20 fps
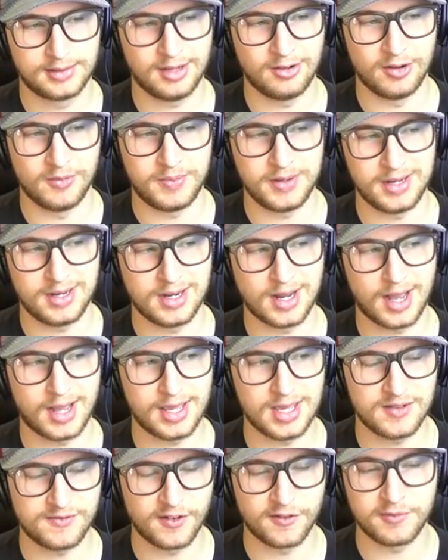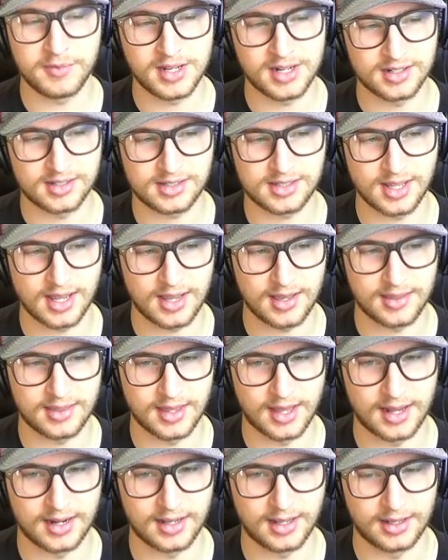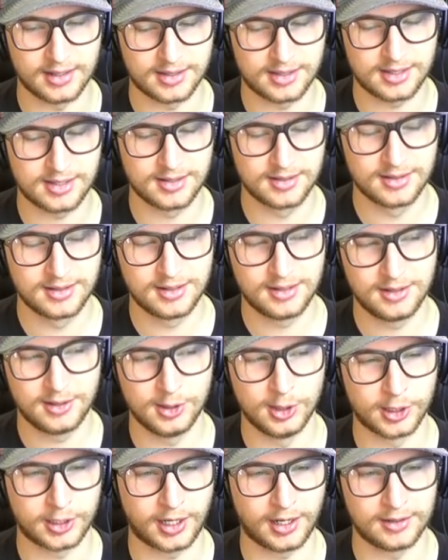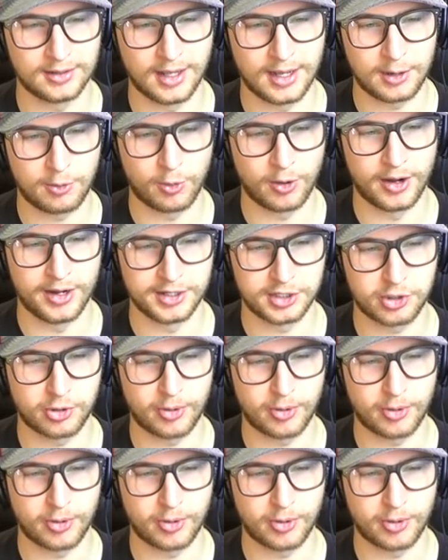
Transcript: it would be naive of me to say that it's looking like we're on